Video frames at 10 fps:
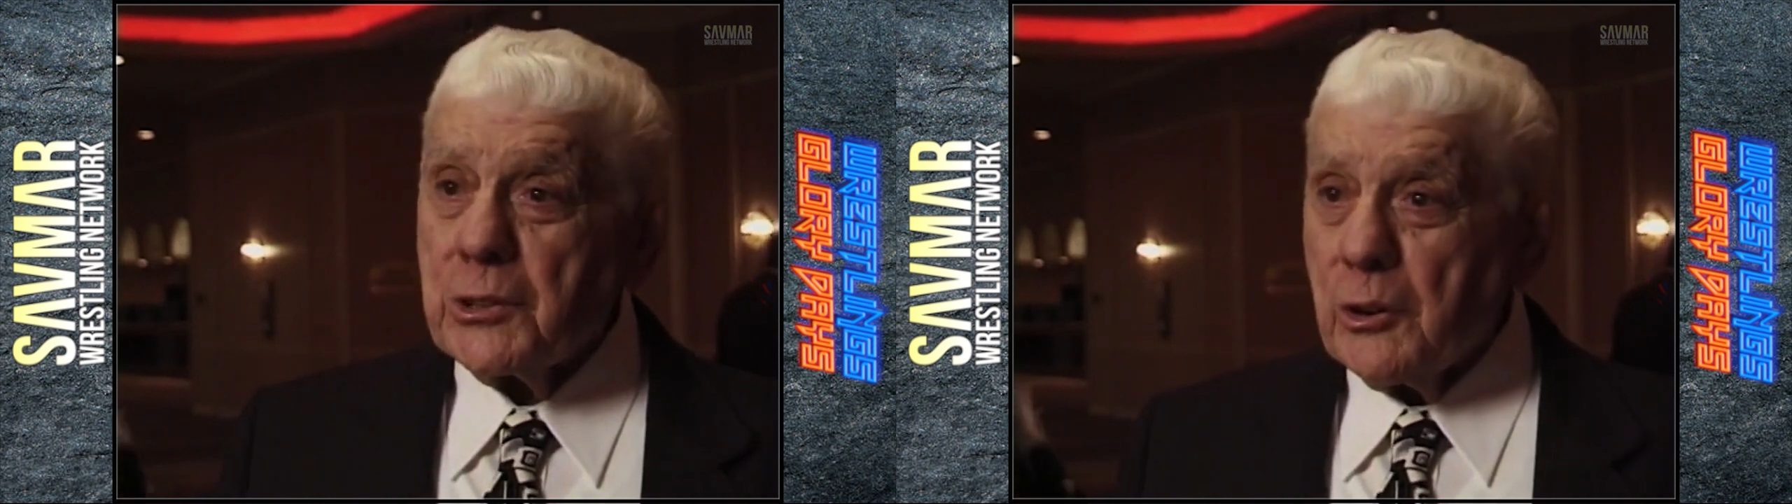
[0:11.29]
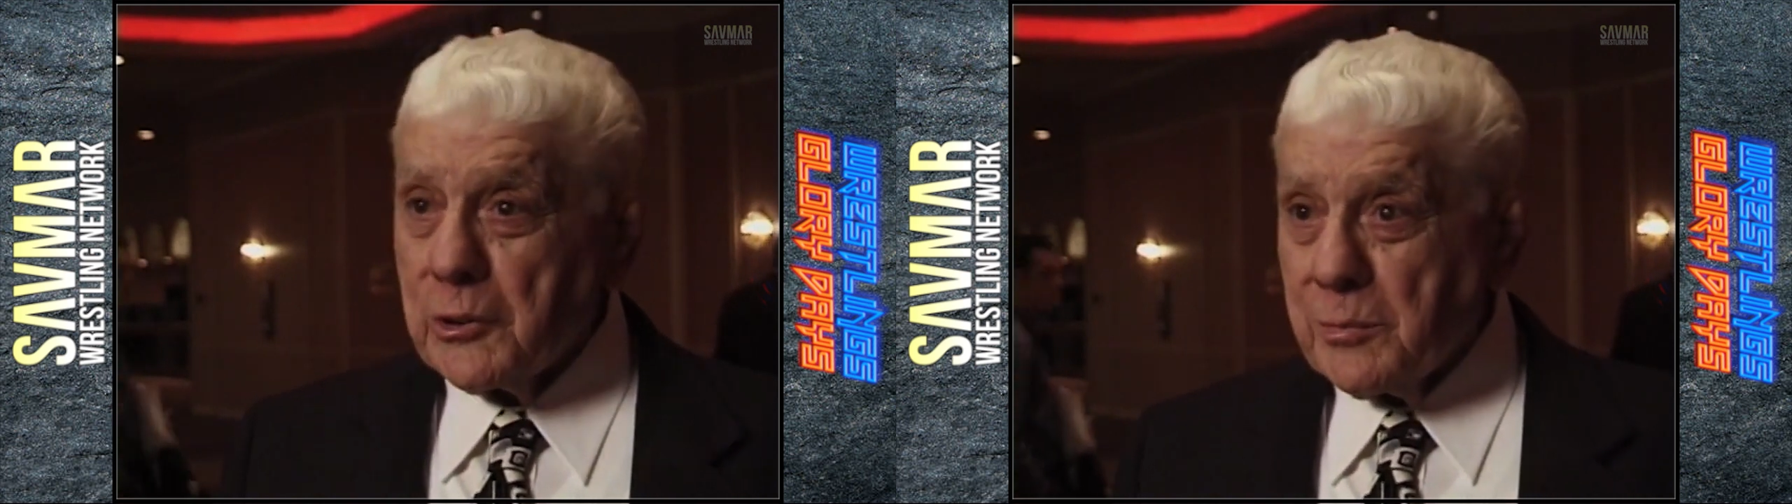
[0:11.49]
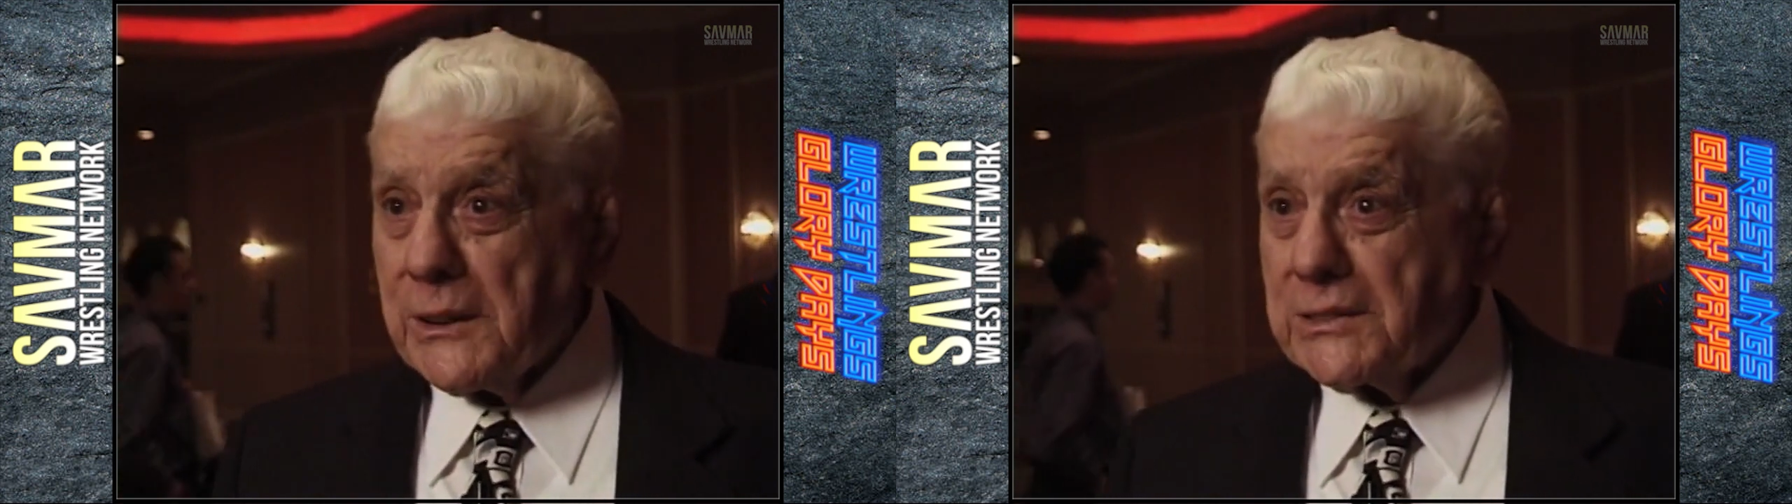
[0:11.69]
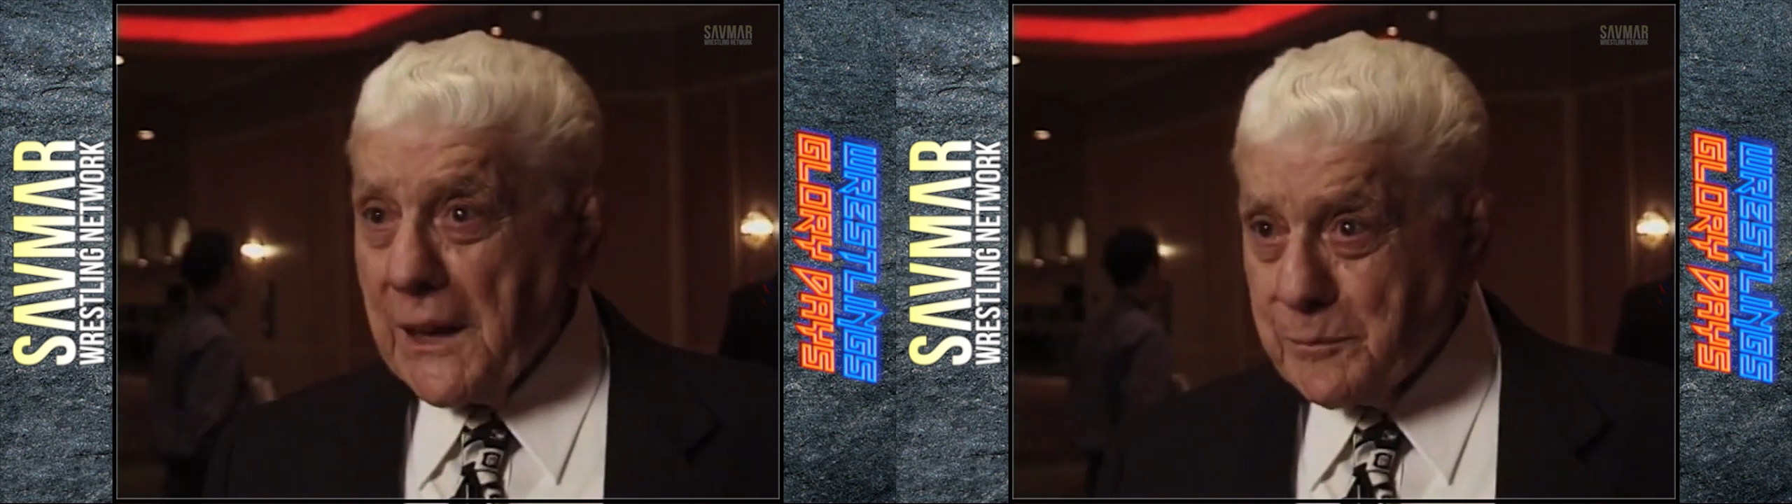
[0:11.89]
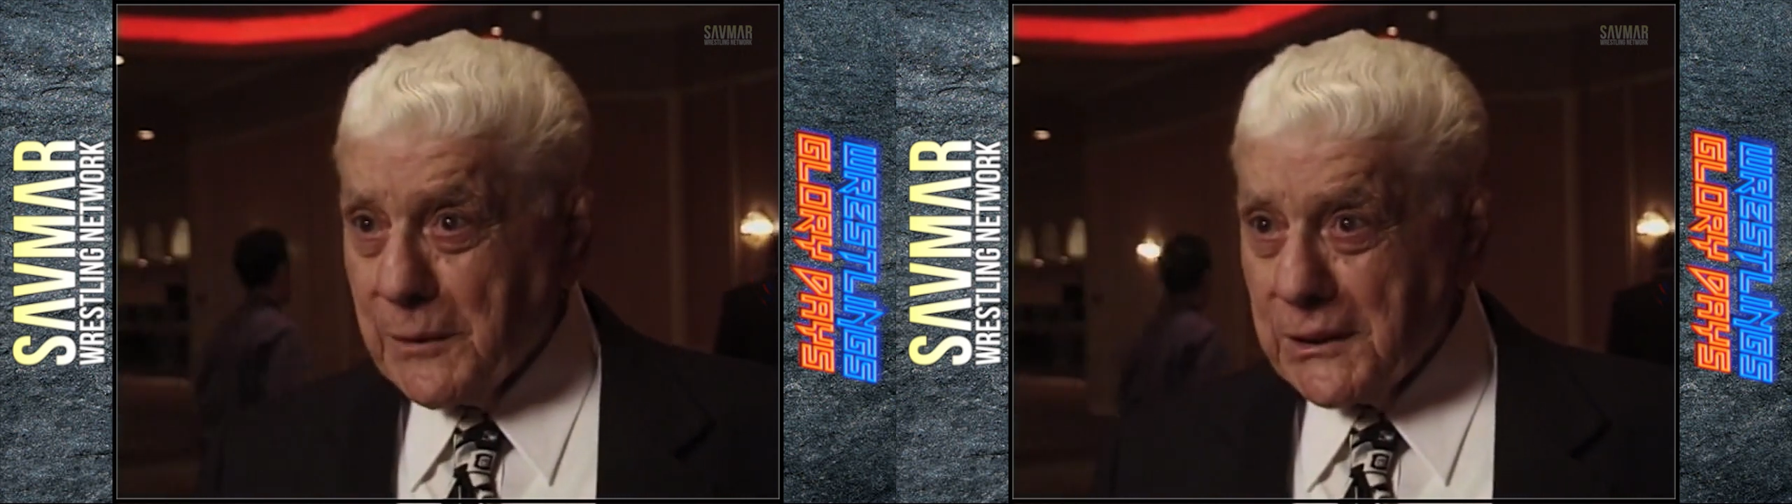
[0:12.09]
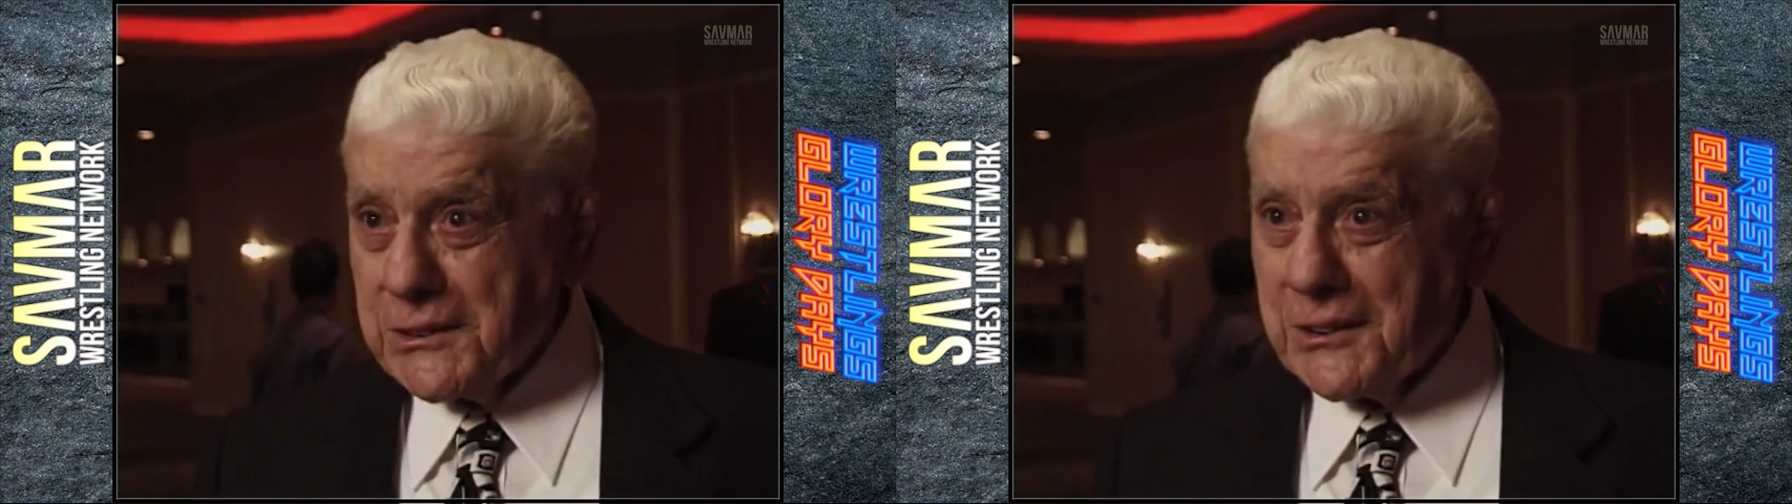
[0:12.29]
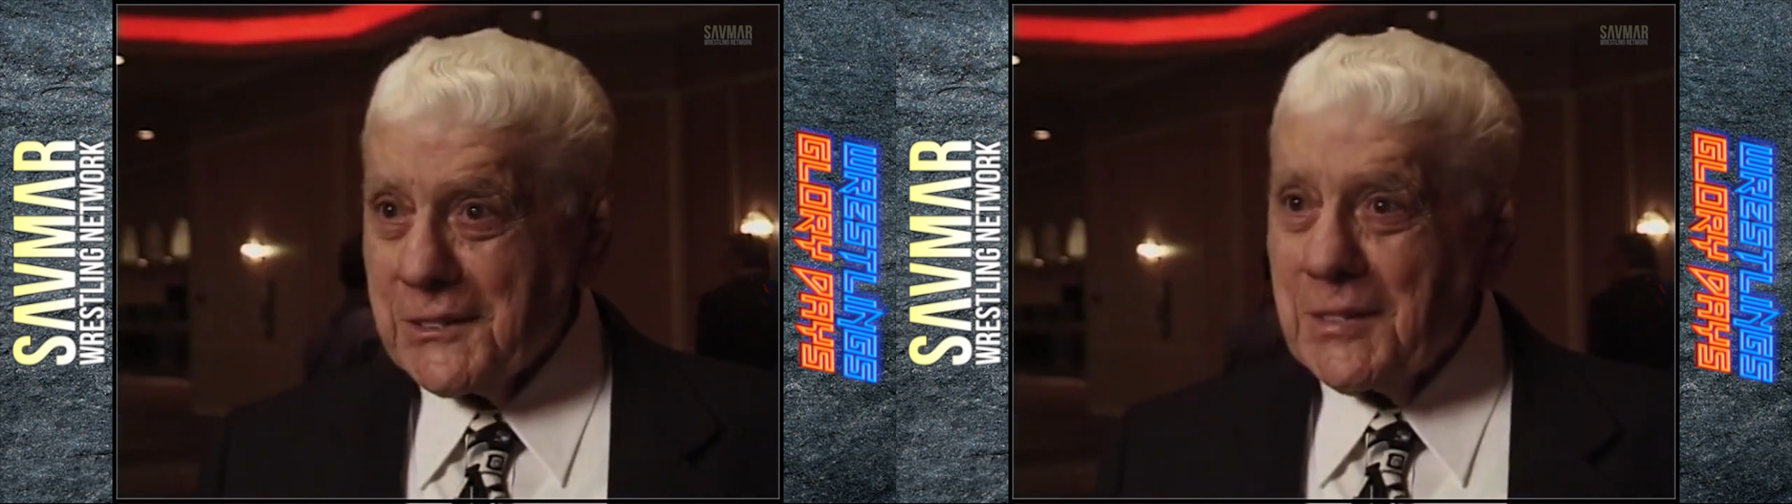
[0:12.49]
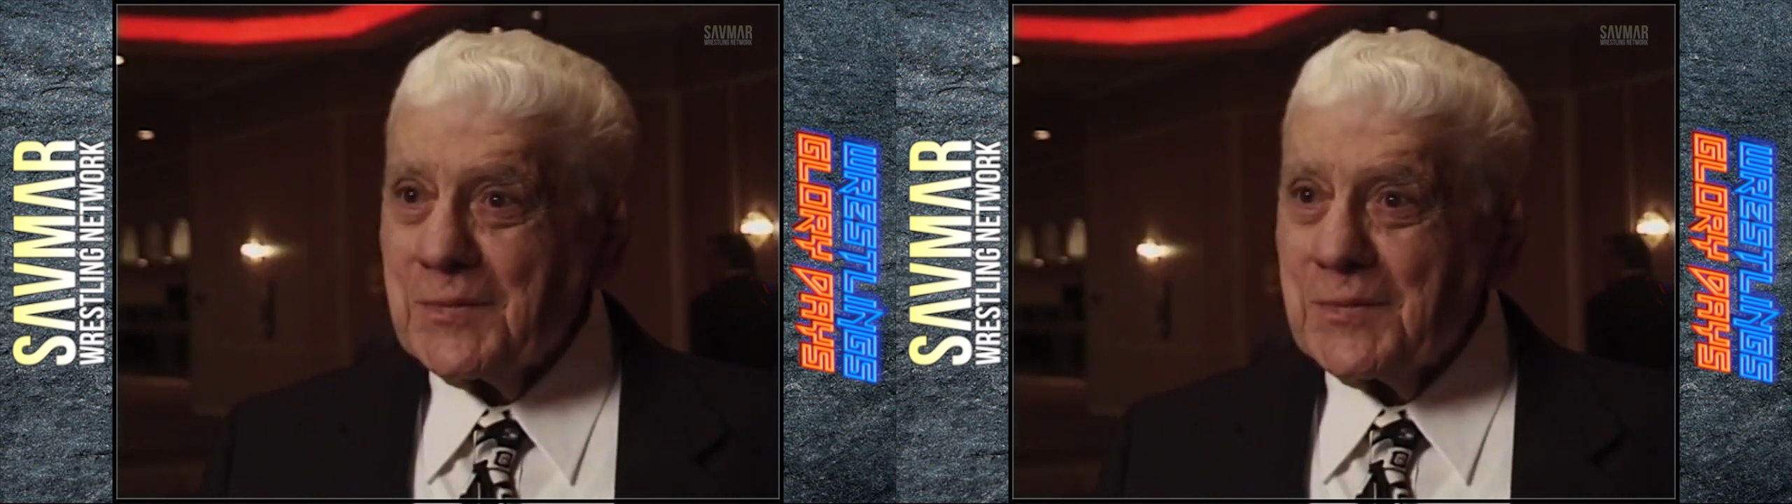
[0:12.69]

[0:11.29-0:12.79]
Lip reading: thought of me that much.